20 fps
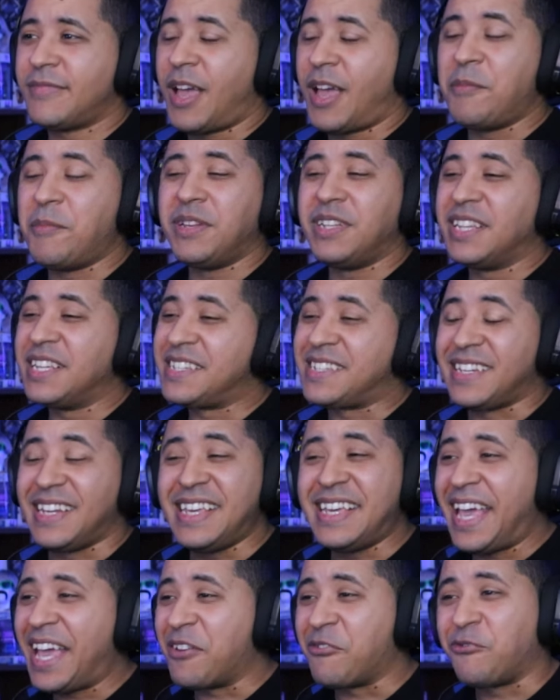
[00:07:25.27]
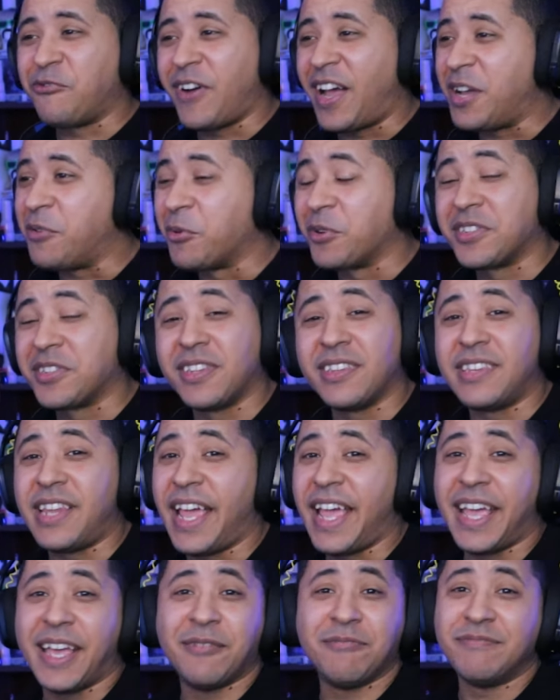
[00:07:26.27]
I mean, listen, he can't fight worth a
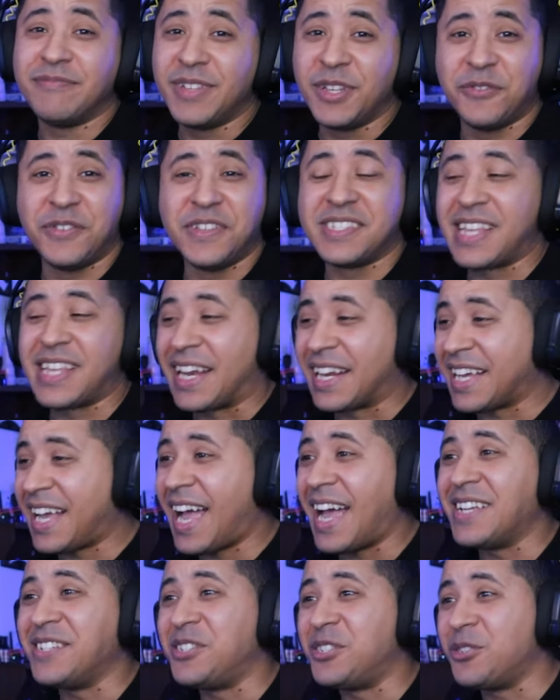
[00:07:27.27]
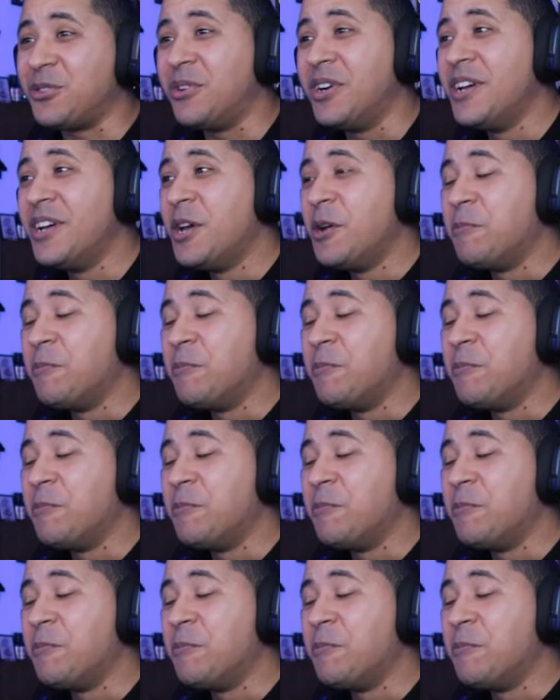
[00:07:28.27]
damn if he's not a kaiju,